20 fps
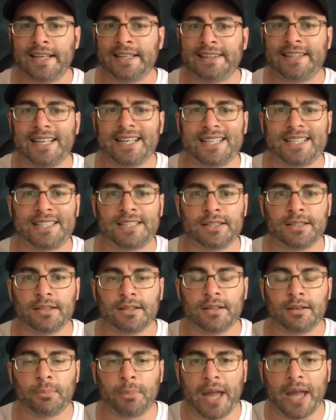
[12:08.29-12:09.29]
This
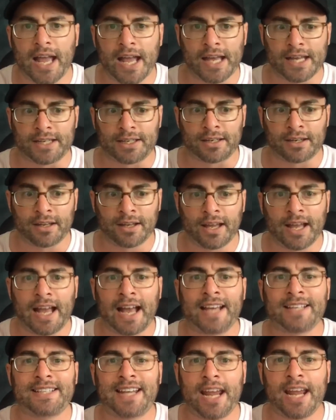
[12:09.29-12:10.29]
man
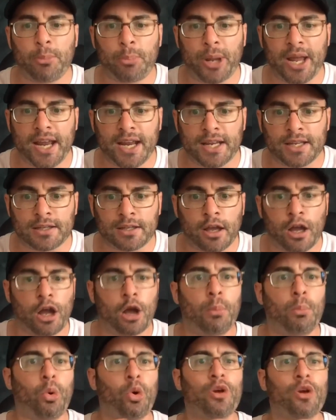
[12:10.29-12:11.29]
has campaigned
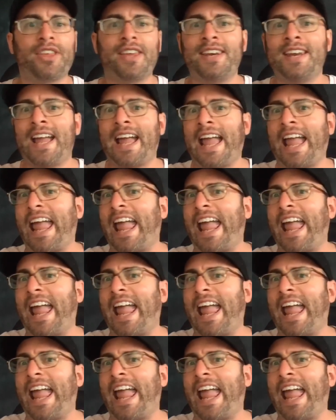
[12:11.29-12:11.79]
more than